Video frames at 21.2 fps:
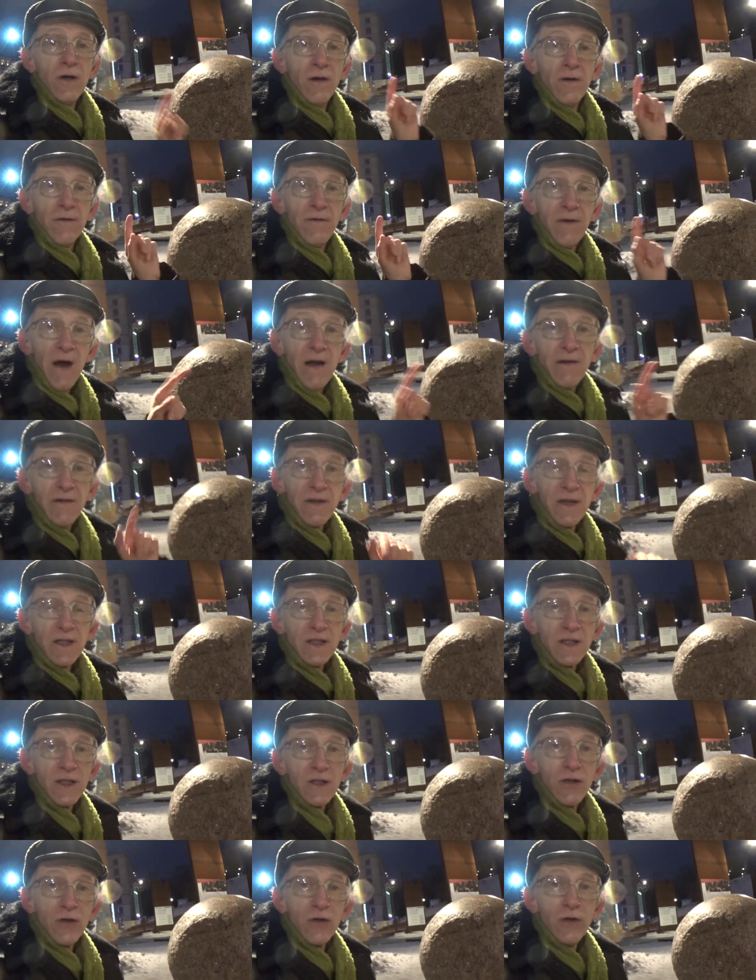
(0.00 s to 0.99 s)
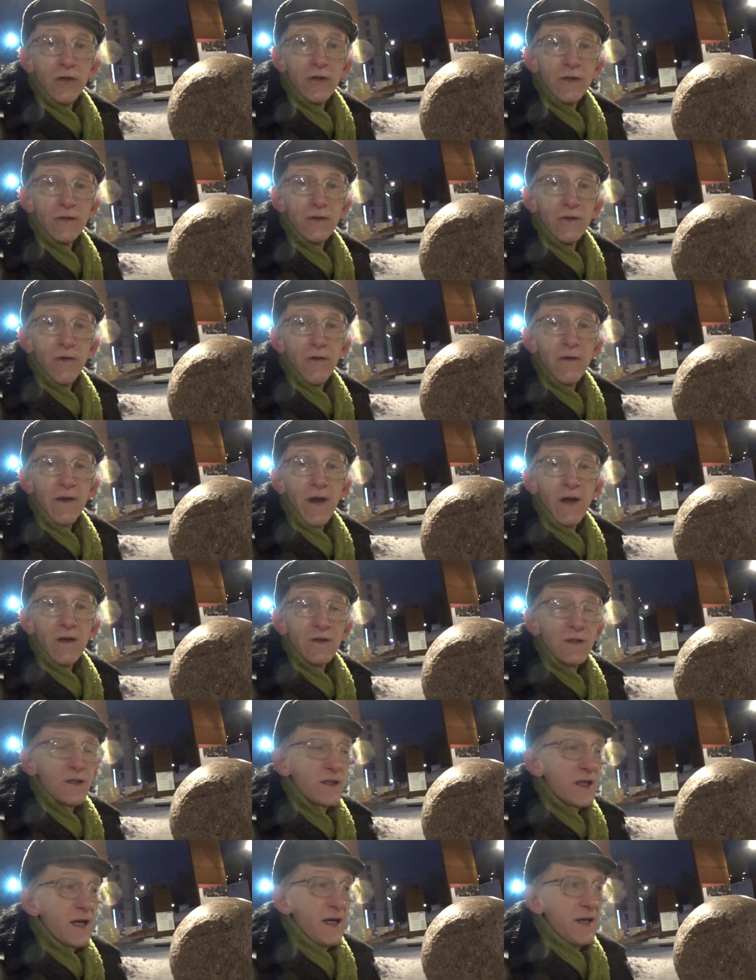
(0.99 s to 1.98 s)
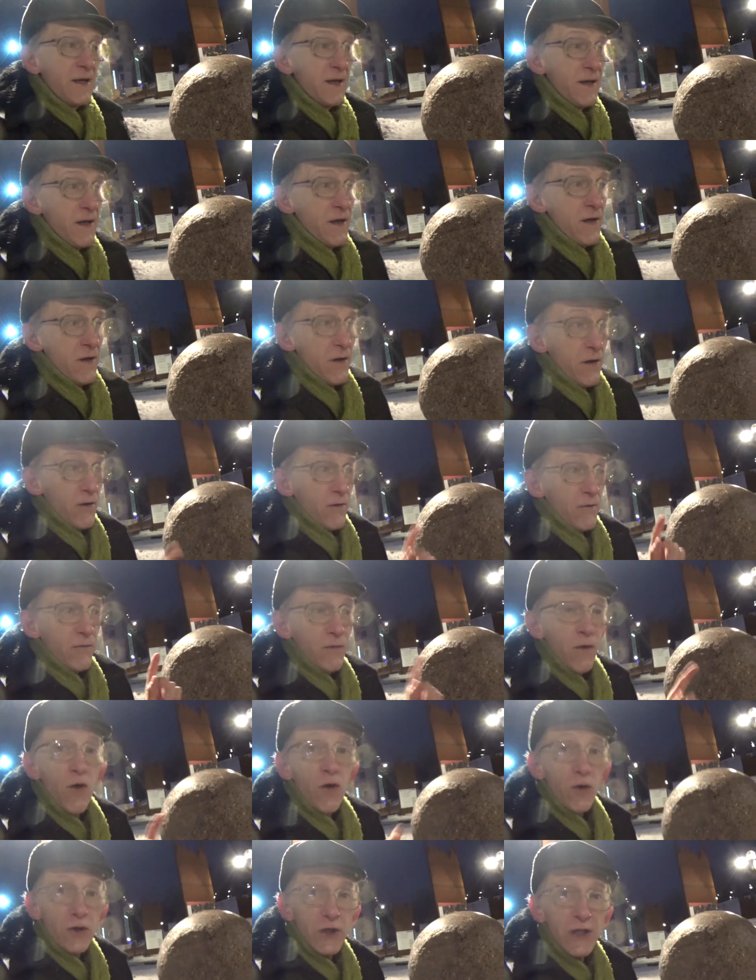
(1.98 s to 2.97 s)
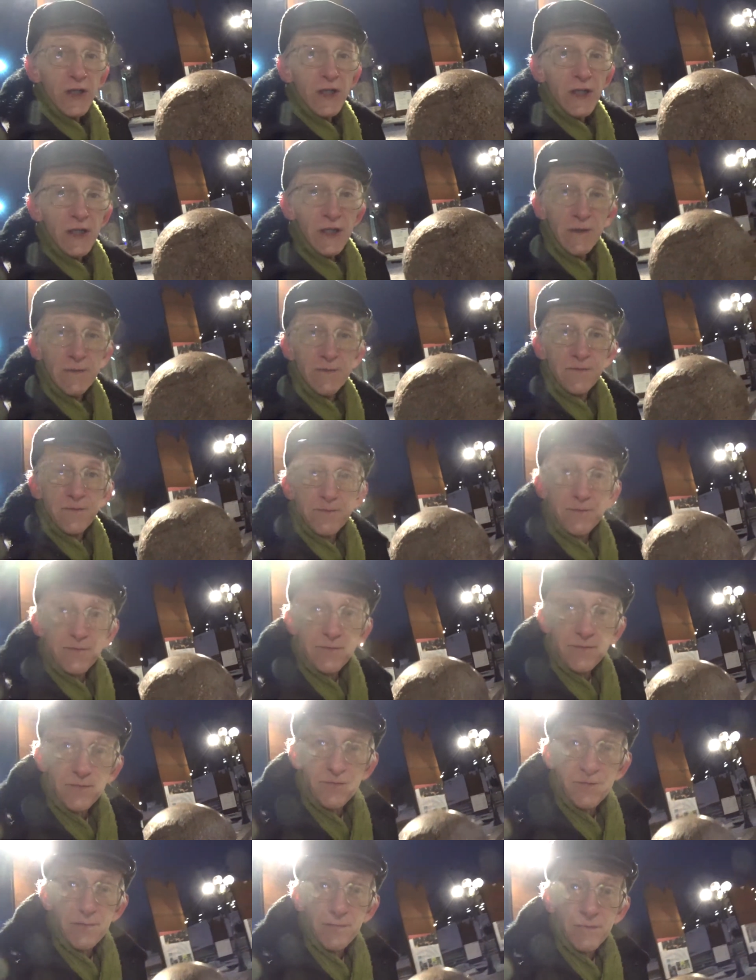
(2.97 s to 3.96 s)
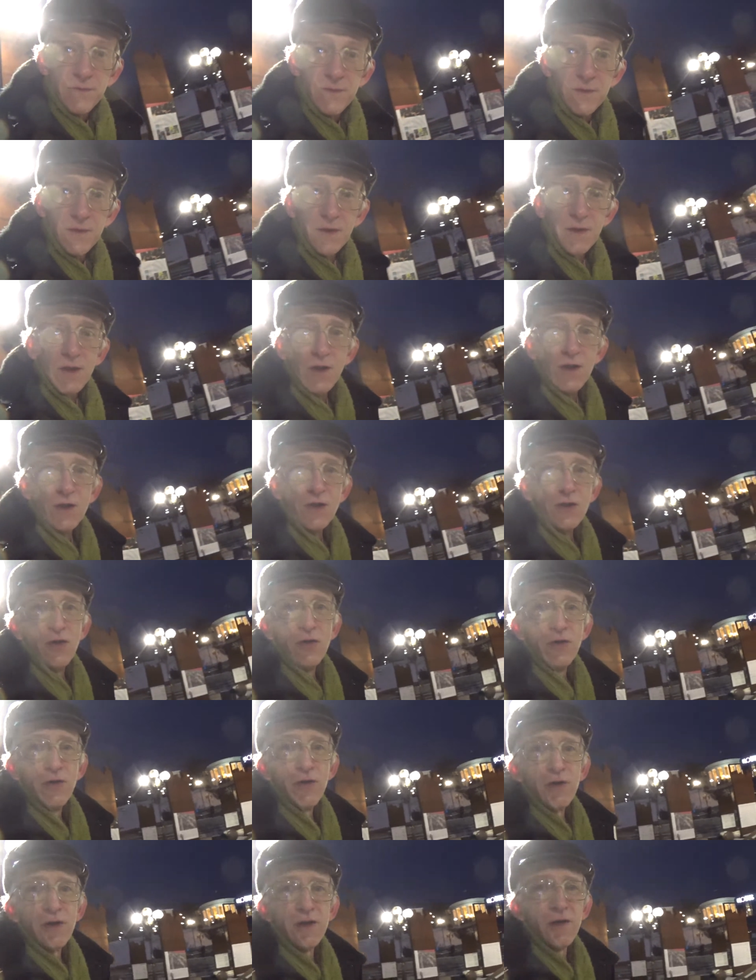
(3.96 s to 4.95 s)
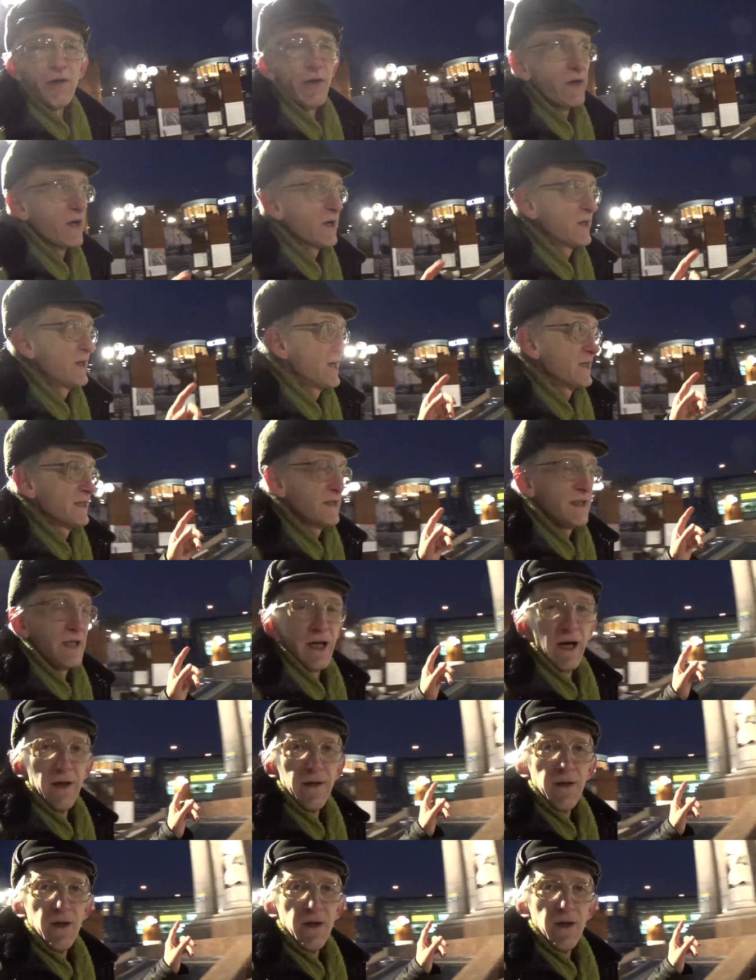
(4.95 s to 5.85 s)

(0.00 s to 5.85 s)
five years ago in 2014 so you can recognize here,